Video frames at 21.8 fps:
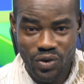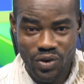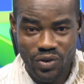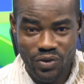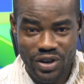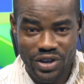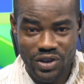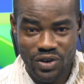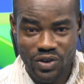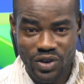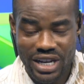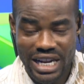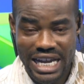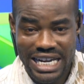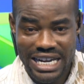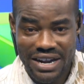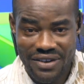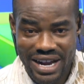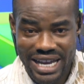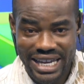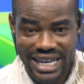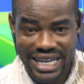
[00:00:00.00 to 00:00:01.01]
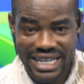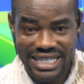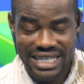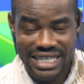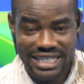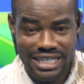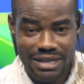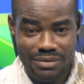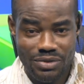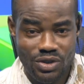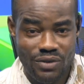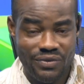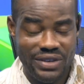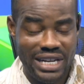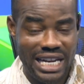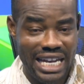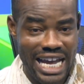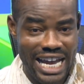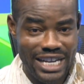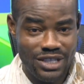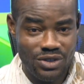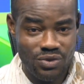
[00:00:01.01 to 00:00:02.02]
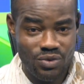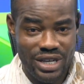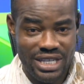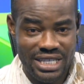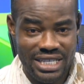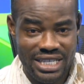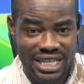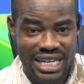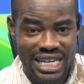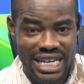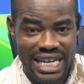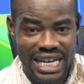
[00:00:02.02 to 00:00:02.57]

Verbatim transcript: When you're looking at the rankings in terms of the lightweight,